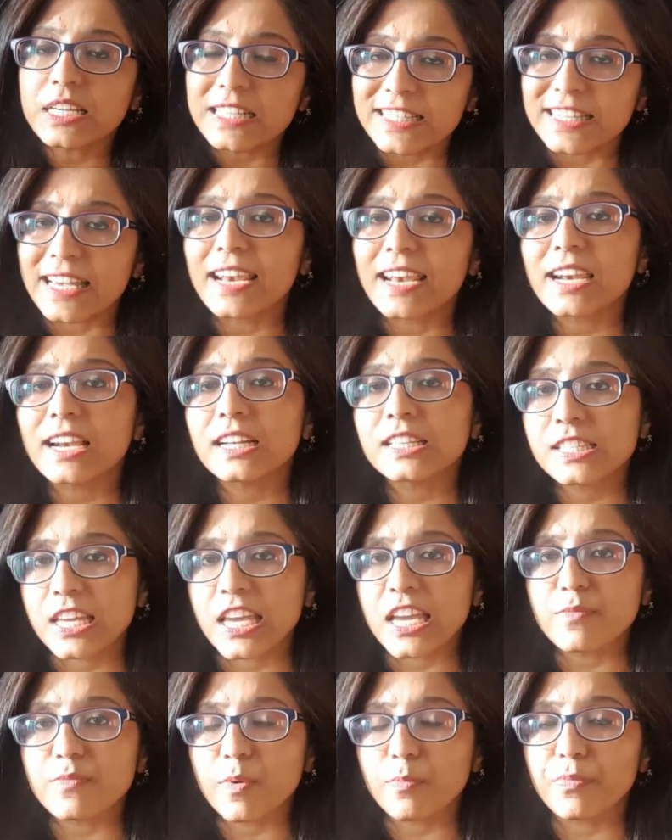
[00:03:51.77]
general
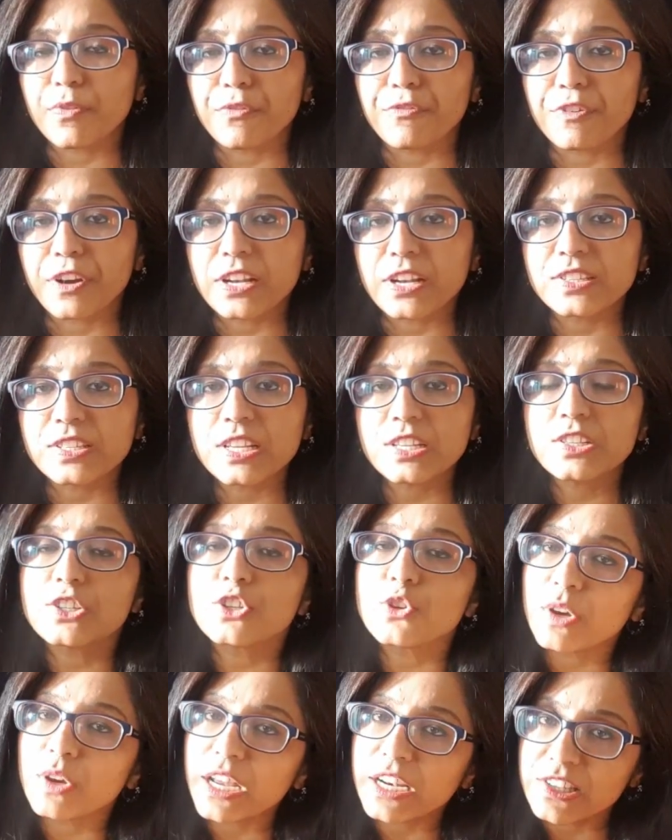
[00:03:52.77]
scheme of preferences,
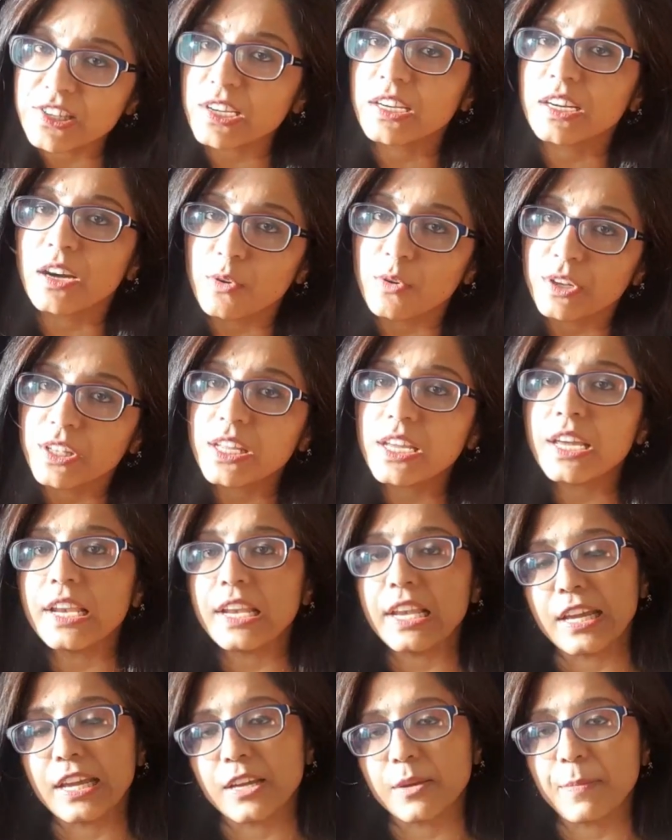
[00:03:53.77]
you can check out the
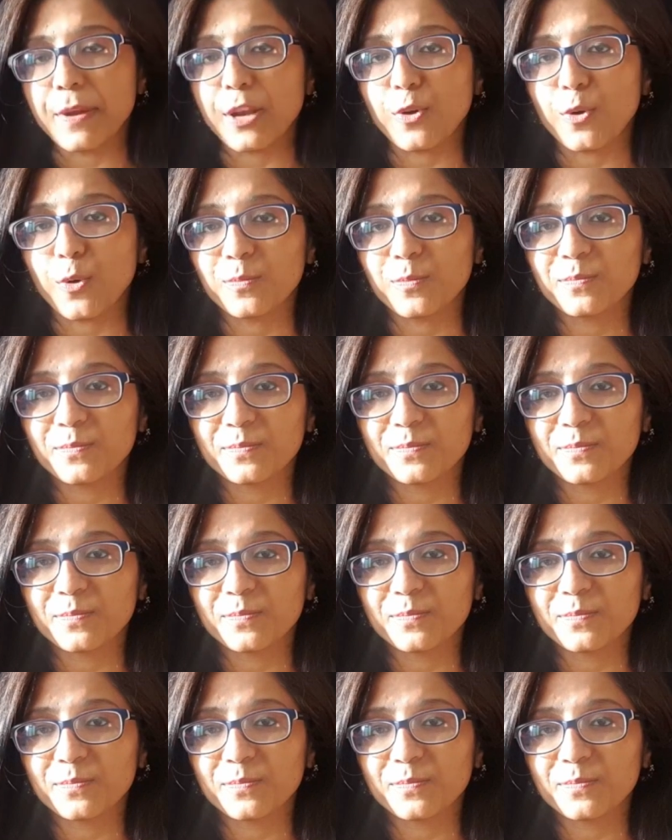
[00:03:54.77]
link below.